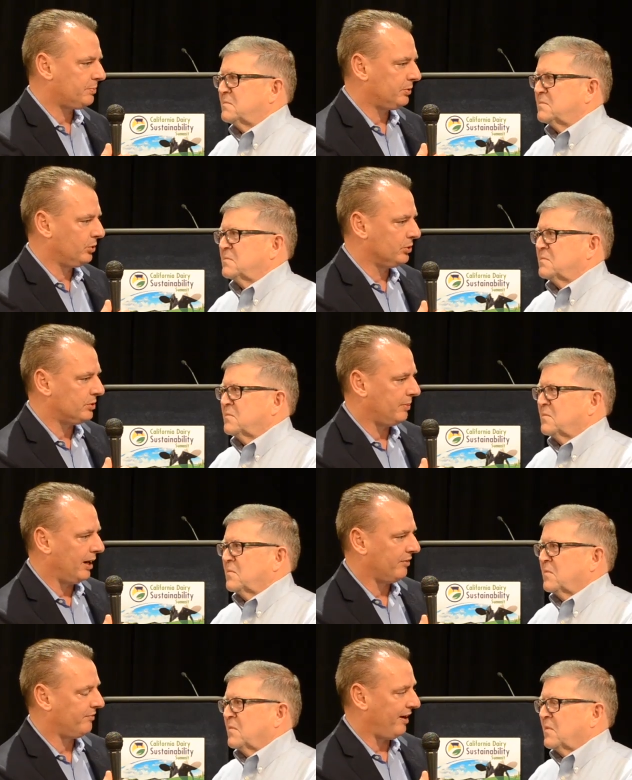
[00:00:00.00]
Speaker 1: produce about
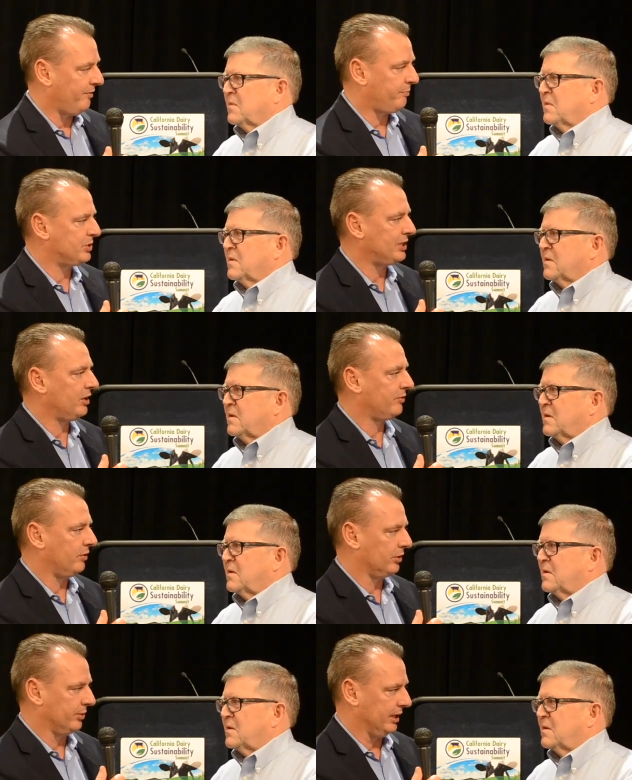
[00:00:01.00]
five percent of all
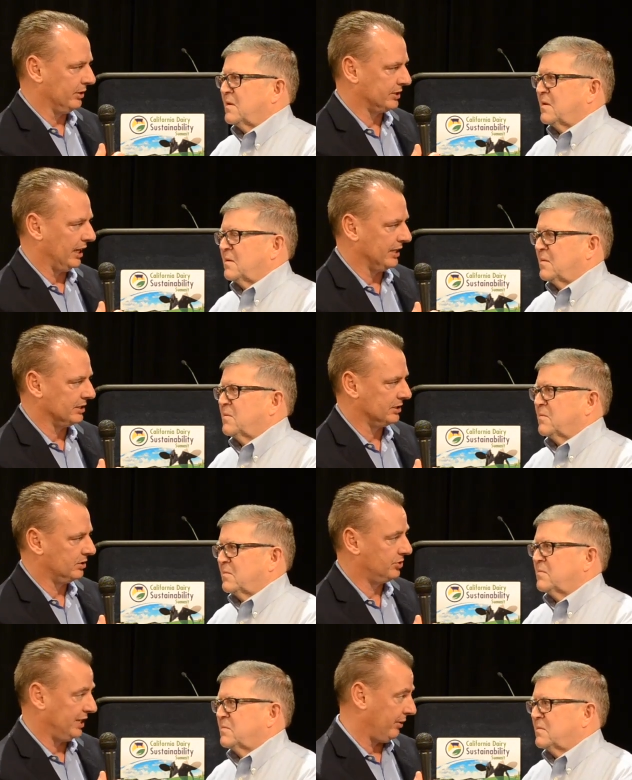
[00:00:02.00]
greenhouse gases.
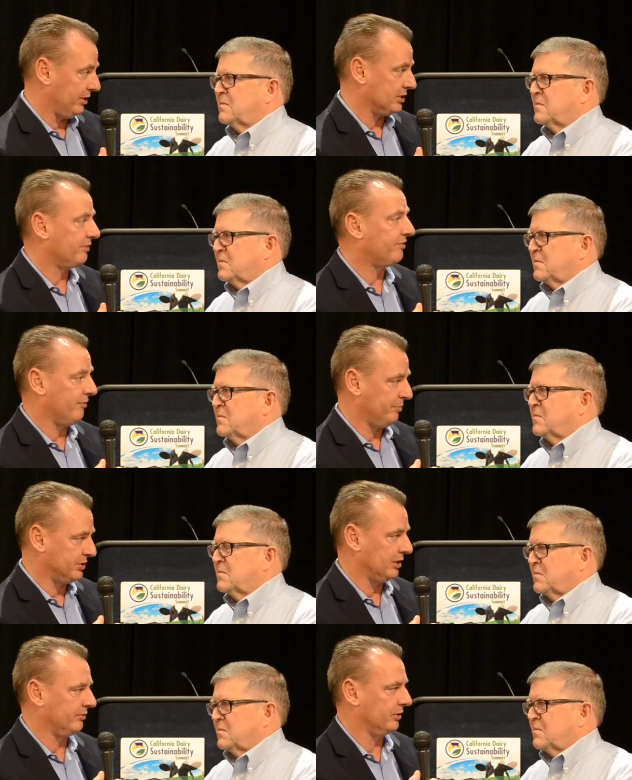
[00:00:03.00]
Dairies, five
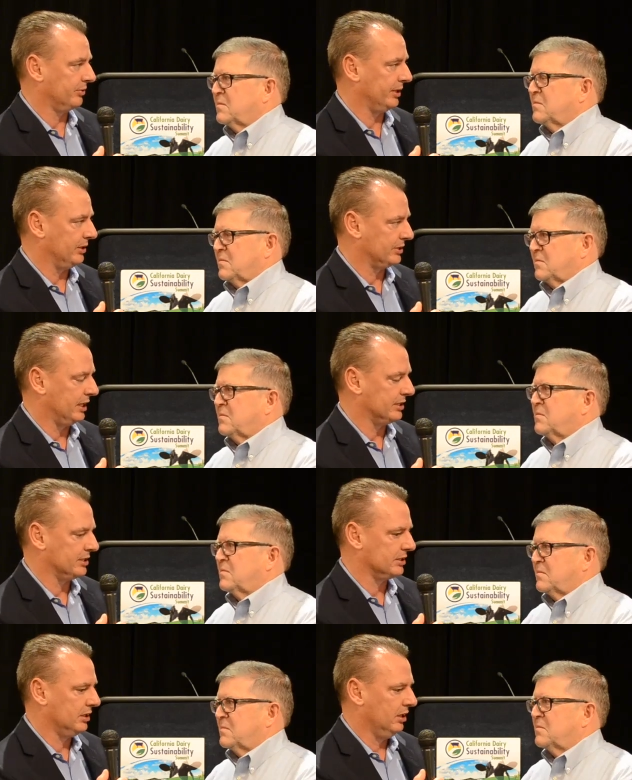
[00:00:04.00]
percent of all greenhouse gases.
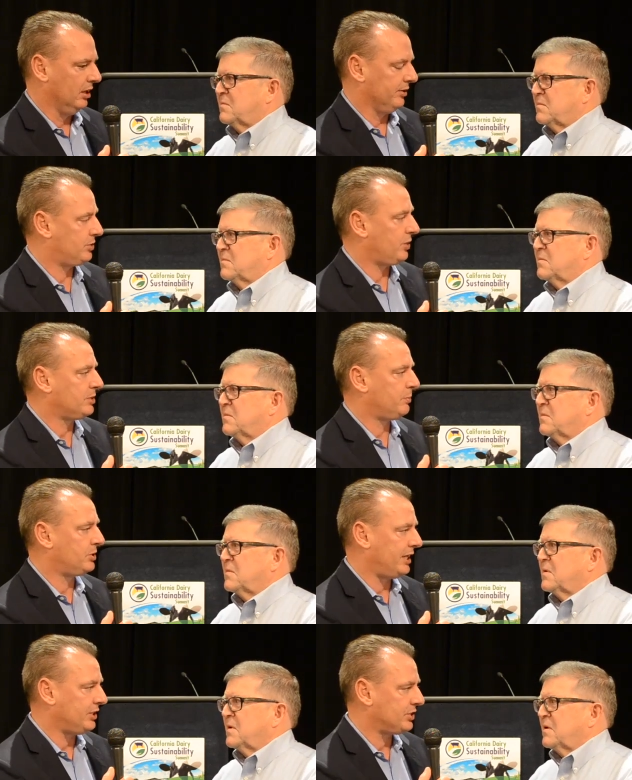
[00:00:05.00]
The
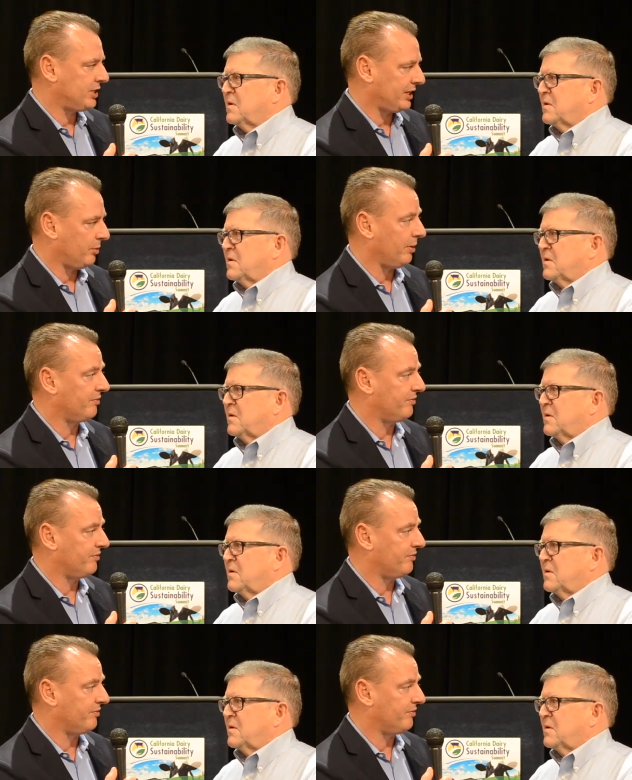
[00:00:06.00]
transportation sector, about